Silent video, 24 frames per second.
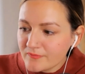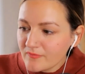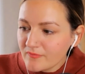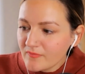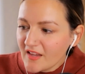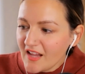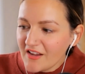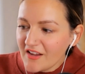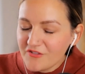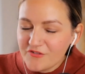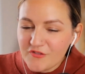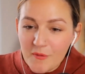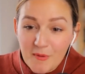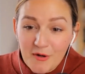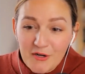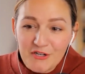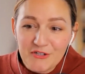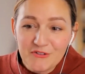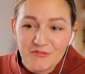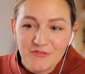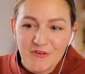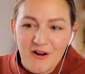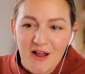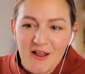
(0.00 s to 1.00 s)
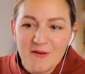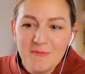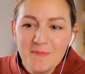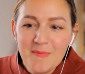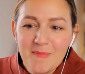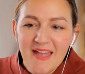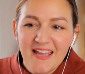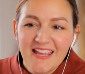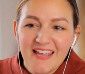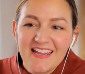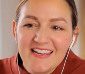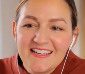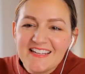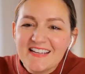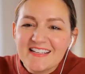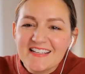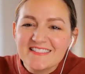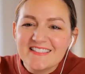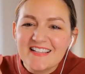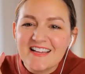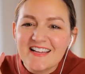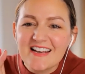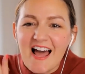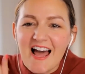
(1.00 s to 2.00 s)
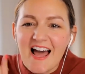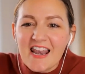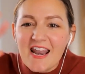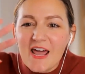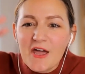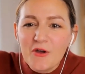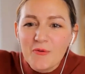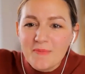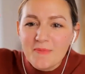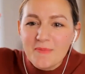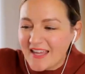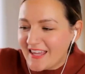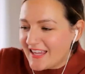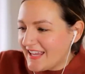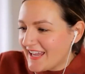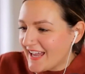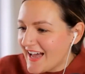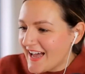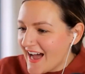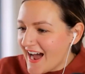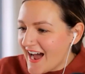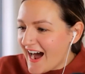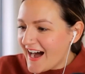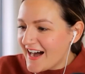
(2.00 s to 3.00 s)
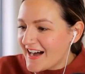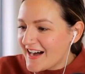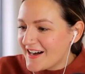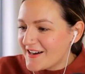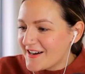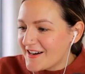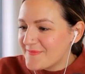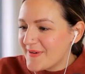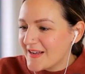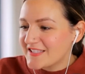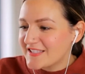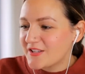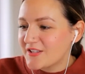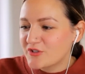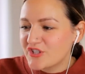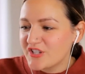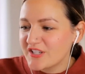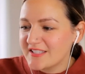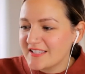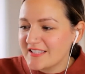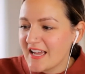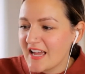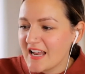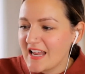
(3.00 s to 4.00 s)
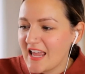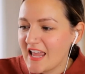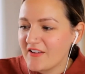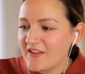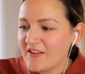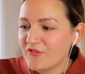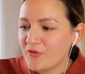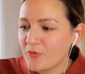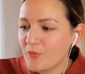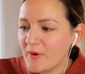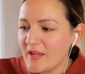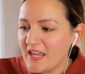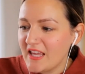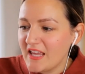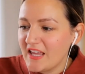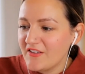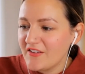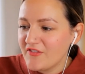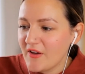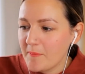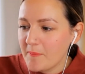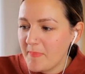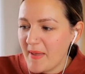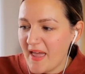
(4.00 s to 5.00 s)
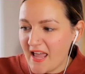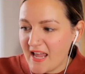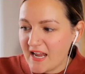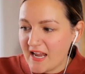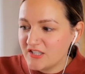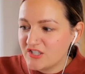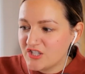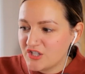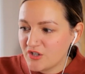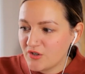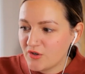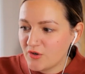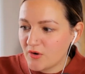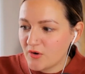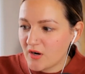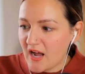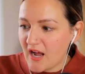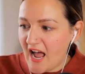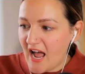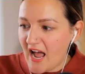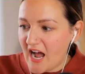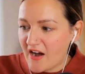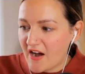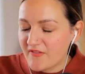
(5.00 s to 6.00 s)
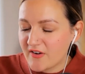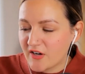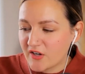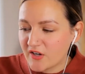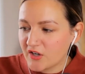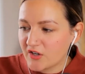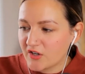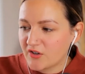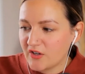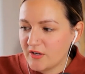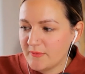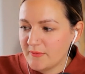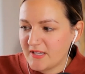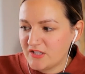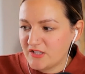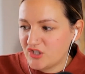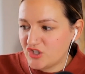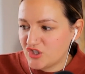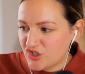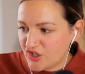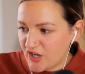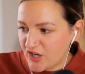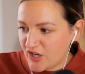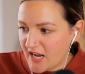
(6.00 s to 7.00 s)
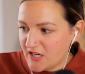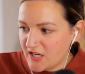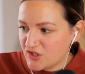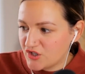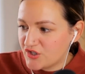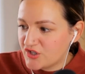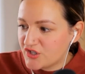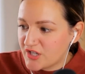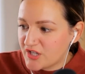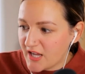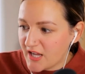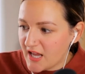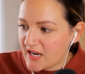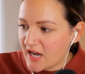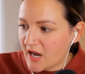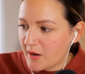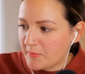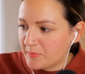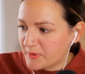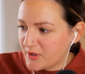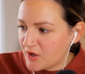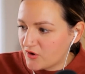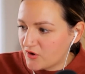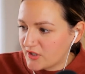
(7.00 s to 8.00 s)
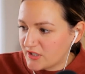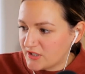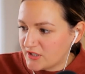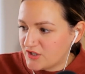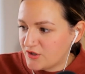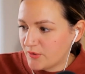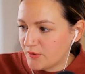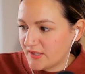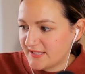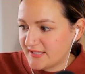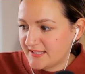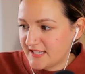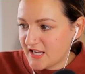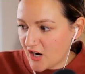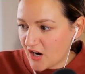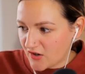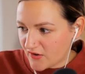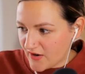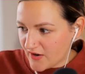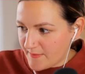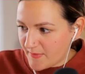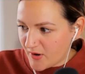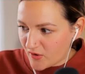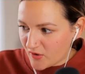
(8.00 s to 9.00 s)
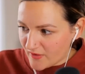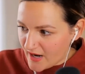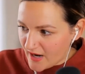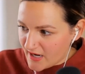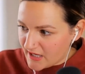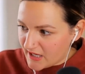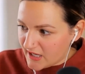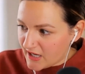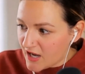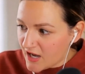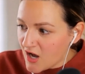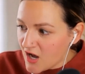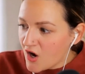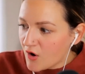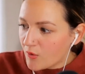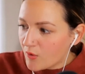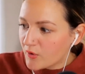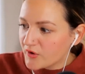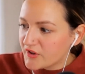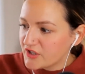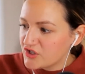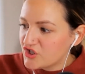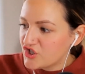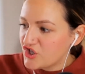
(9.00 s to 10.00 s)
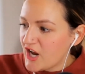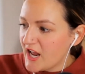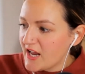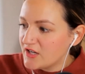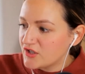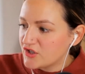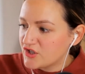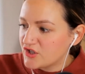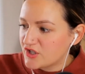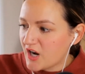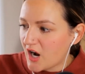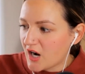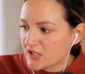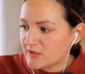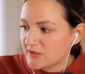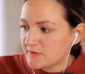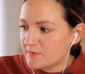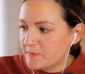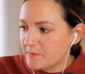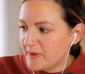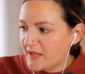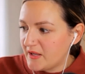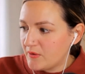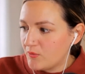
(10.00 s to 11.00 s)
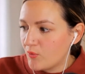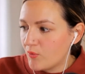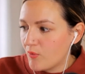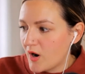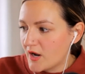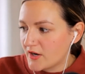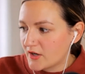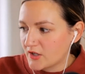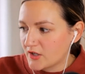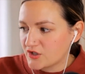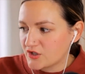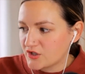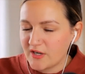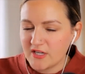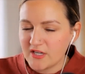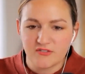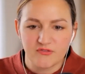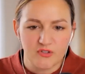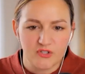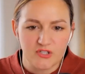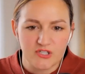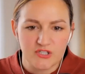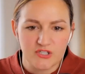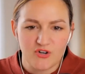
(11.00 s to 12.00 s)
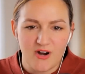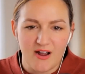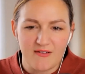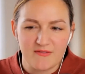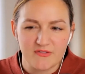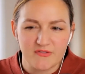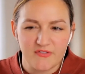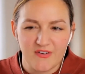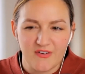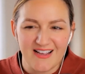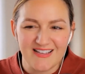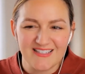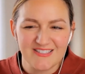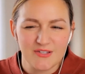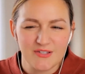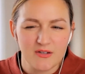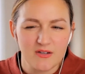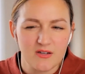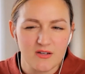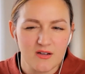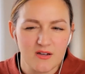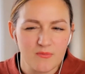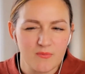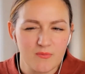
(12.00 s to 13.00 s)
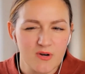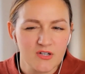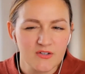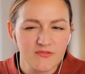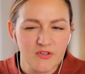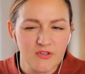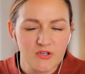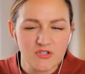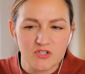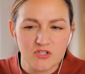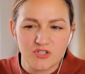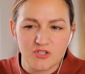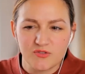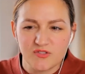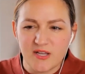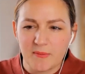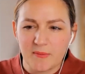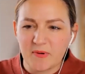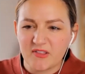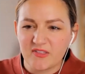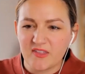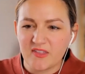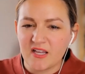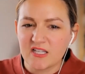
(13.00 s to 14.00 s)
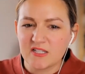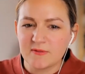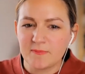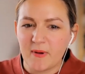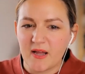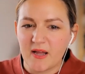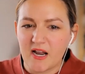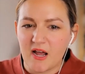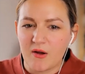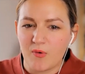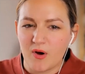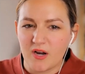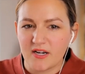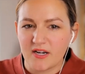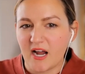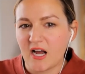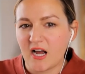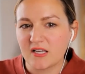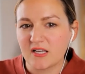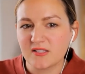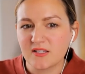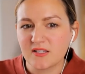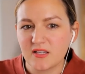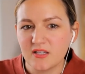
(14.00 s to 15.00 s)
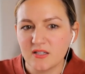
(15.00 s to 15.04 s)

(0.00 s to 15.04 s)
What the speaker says: from our good friend Mickey Dixon. Hello, Mickey. So she said, if we've paid to have our agreements changed and uploaded to a CRM already, will the change docs be what are transferred to Travefy? So I wonder if those are two separate things, but I want to ask.